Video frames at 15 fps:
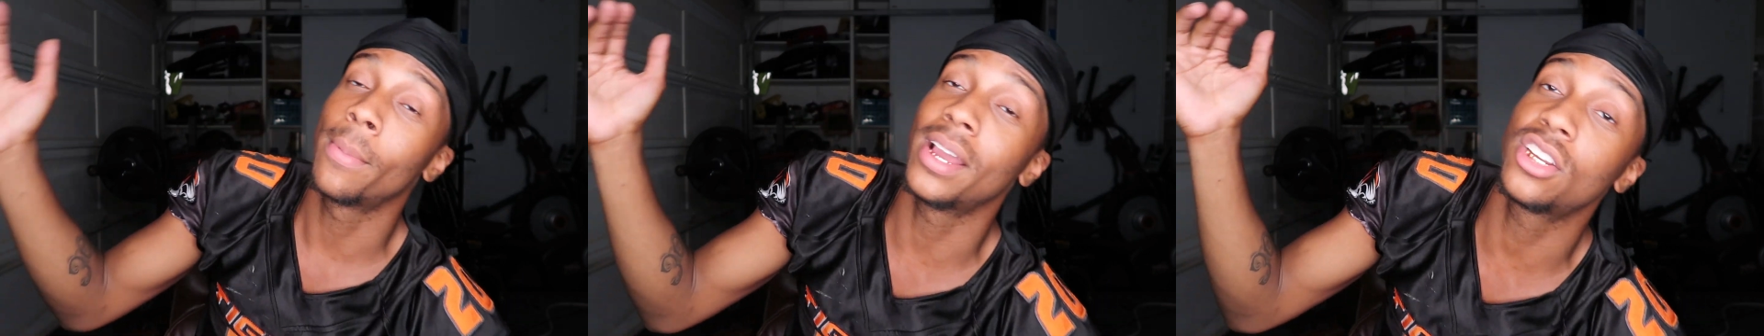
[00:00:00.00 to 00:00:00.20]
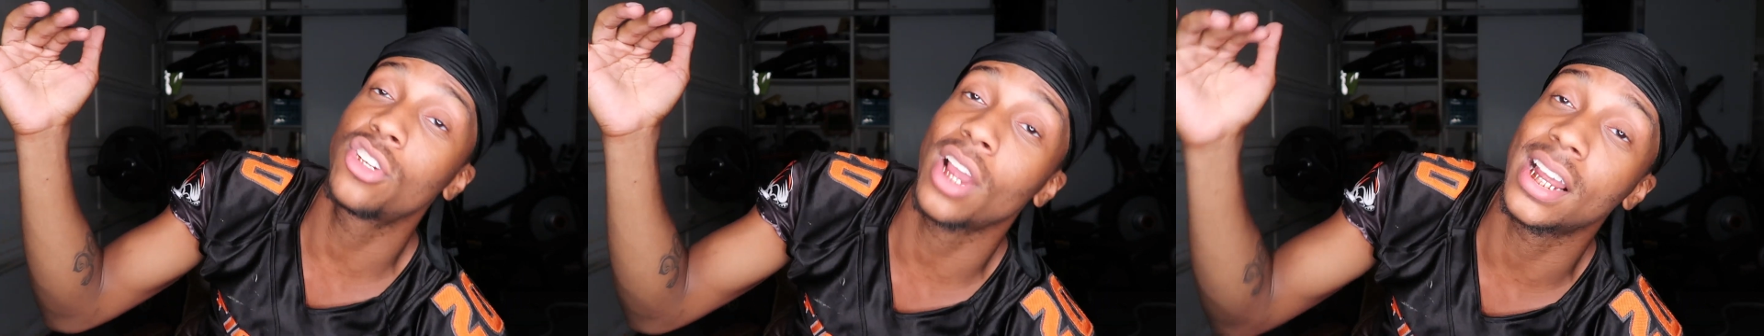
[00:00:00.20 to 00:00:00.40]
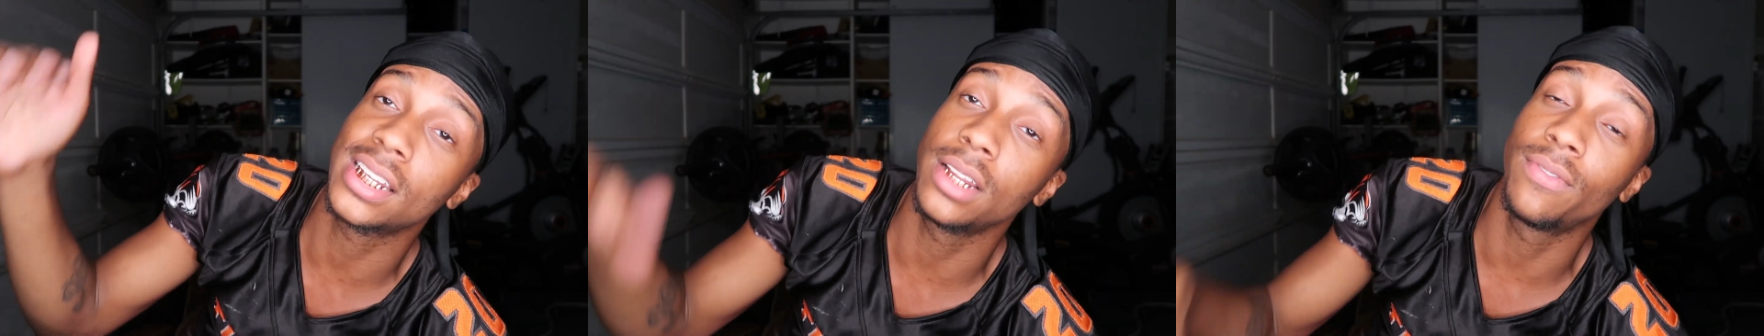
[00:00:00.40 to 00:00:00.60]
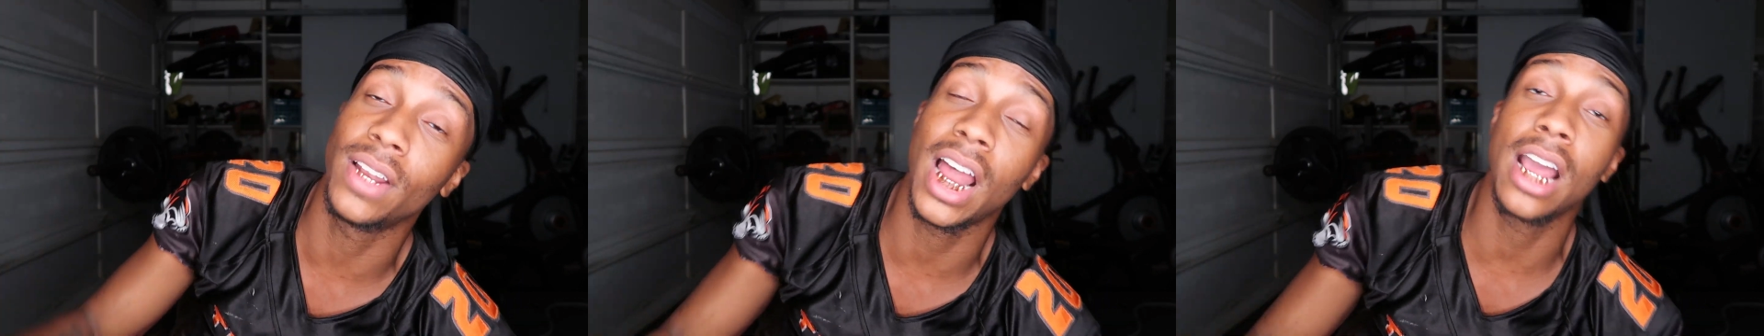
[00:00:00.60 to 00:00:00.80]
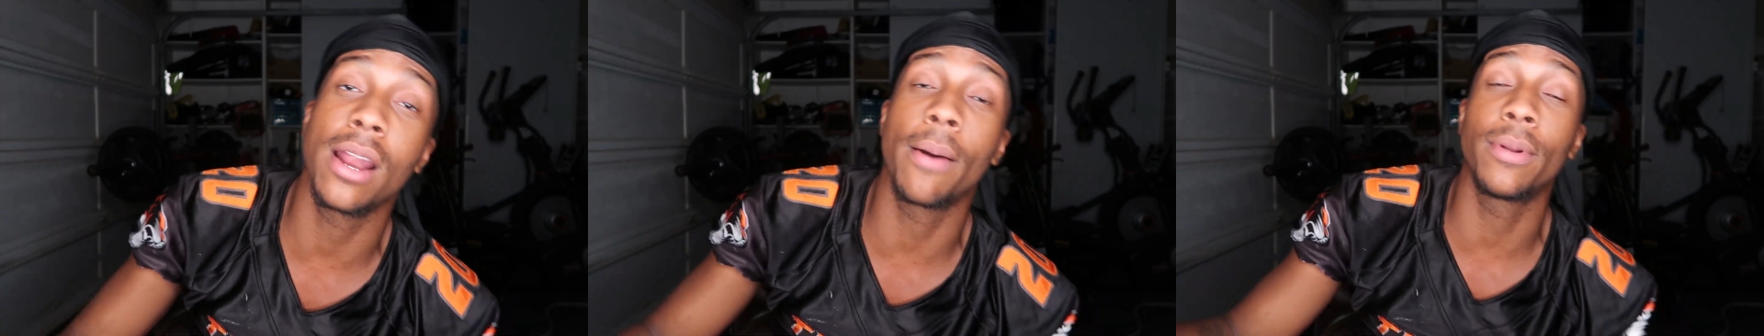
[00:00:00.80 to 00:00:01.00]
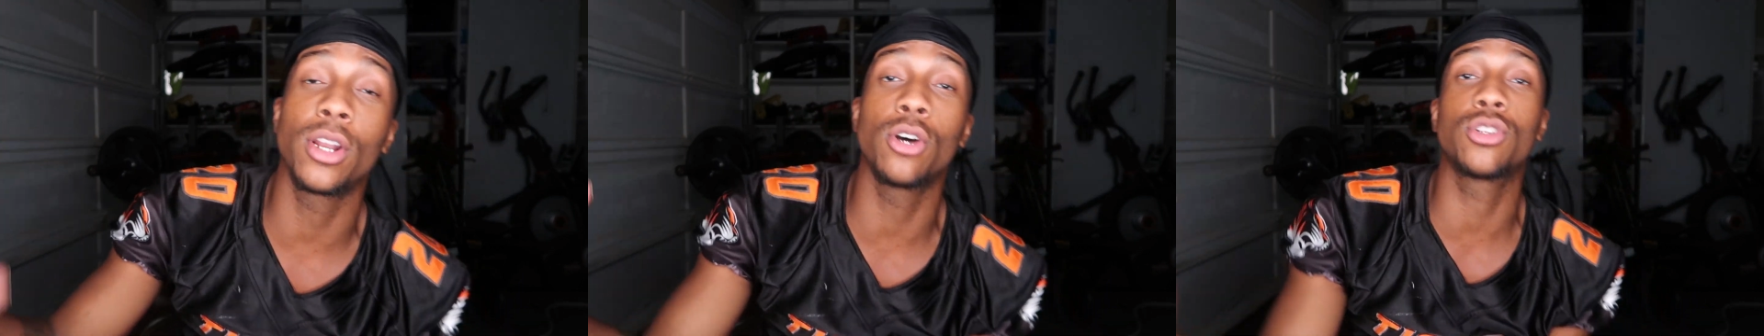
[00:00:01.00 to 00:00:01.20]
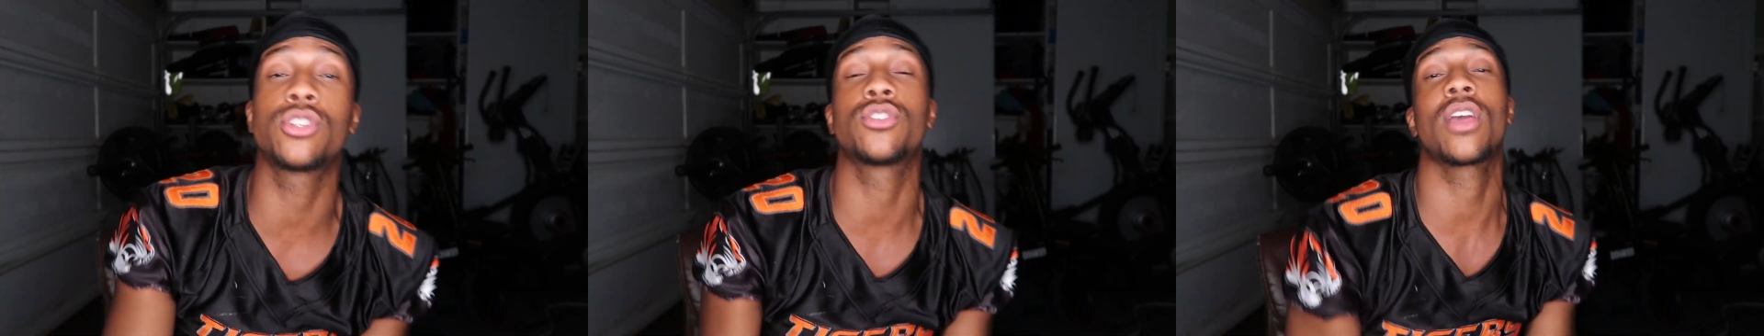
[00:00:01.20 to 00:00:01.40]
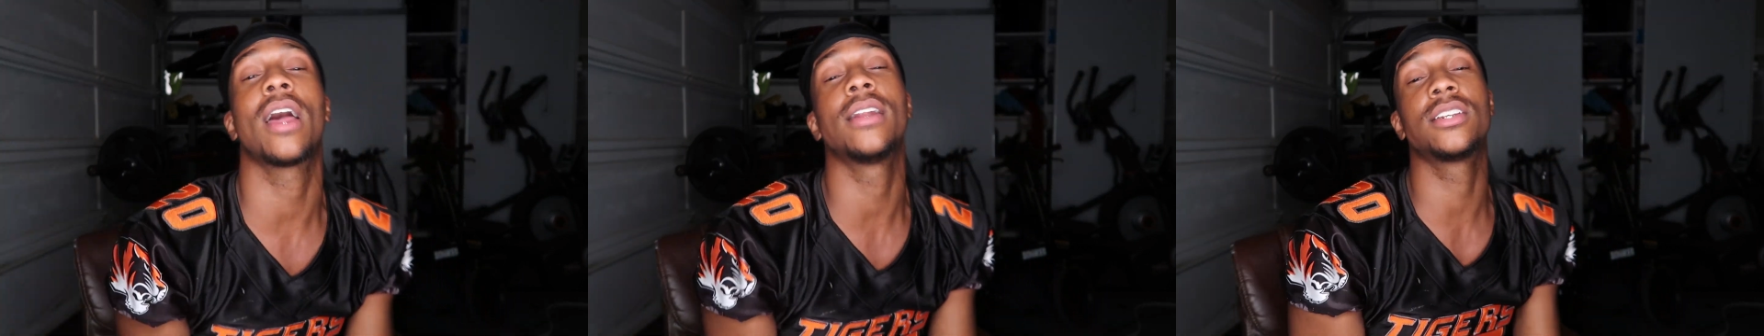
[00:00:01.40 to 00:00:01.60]
Make sure you guys leave a like down below,
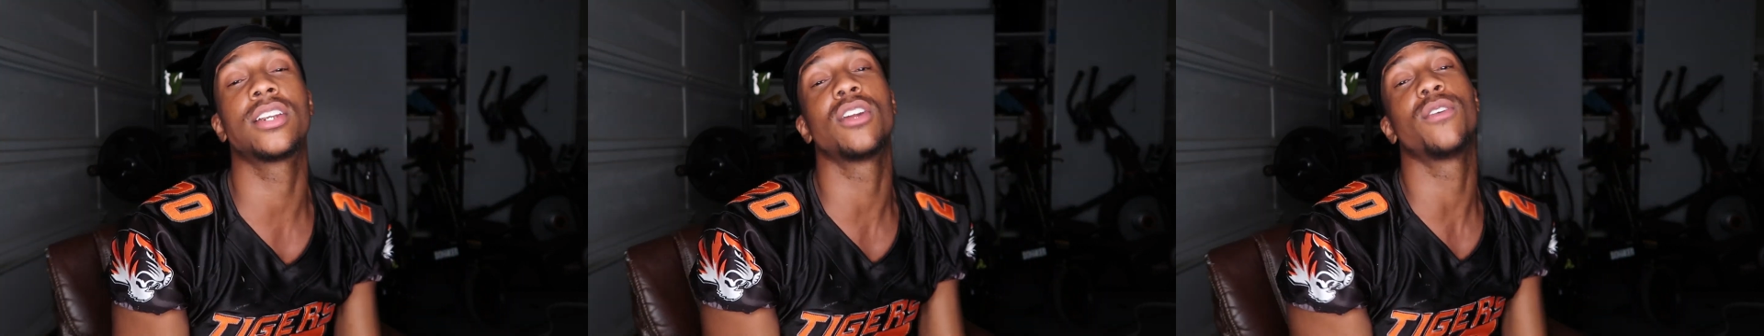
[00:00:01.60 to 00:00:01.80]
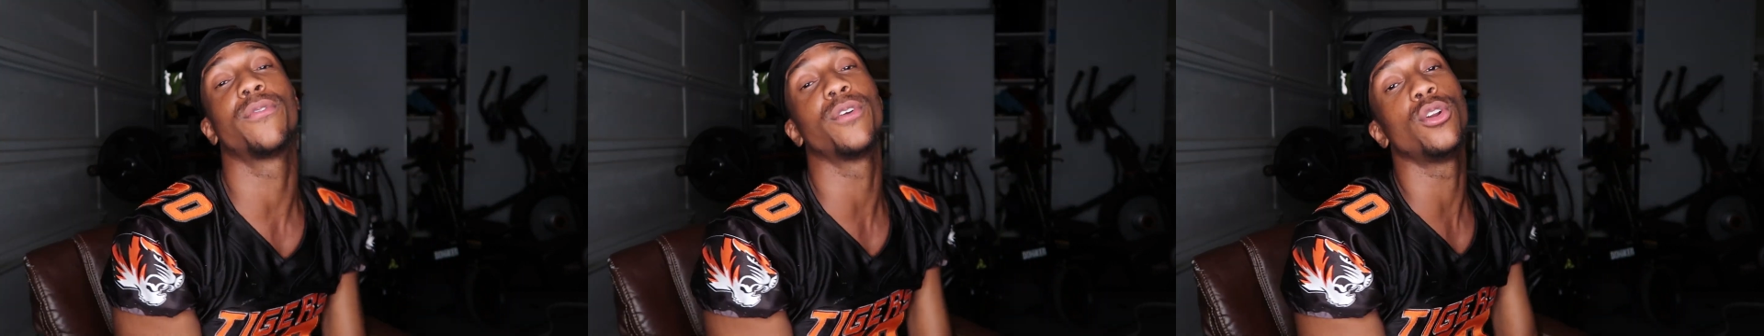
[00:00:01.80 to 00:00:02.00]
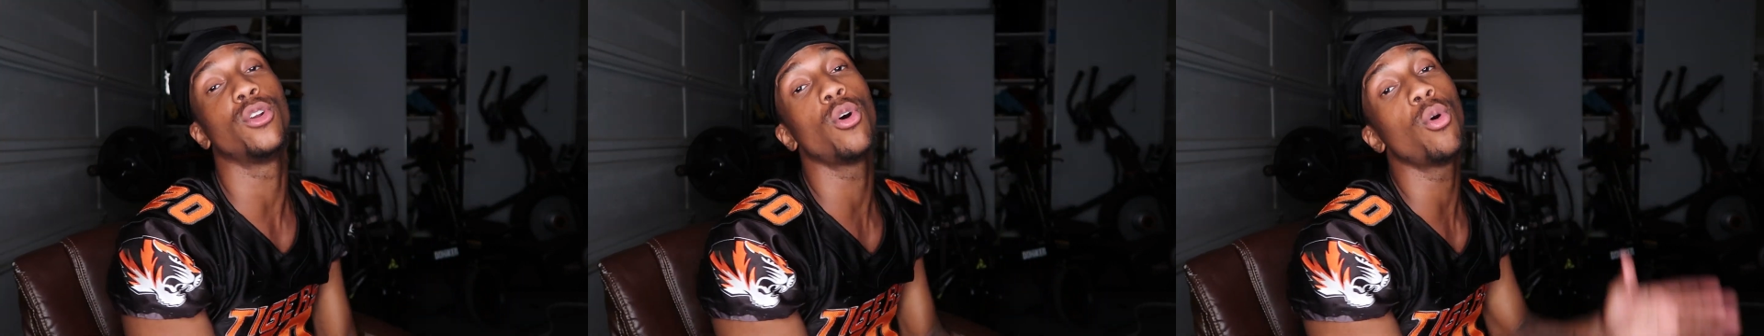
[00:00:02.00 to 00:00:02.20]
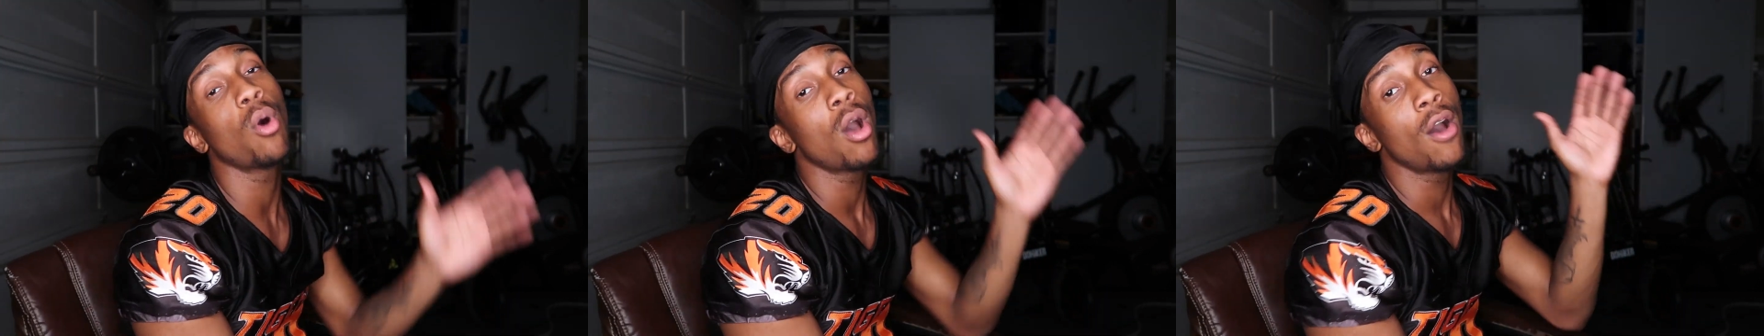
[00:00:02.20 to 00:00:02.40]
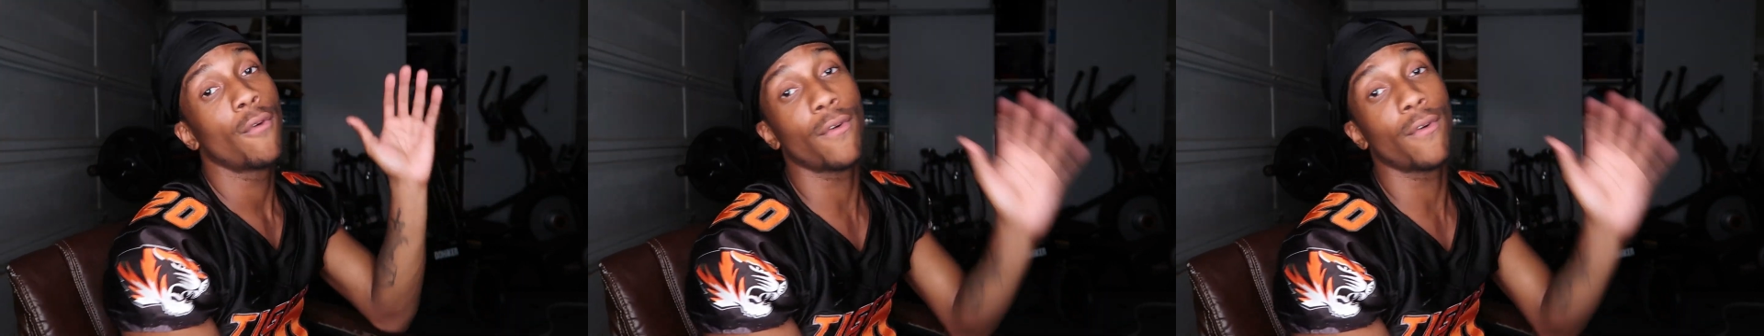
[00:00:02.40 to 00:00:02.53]
subscribe to the channel if you're new.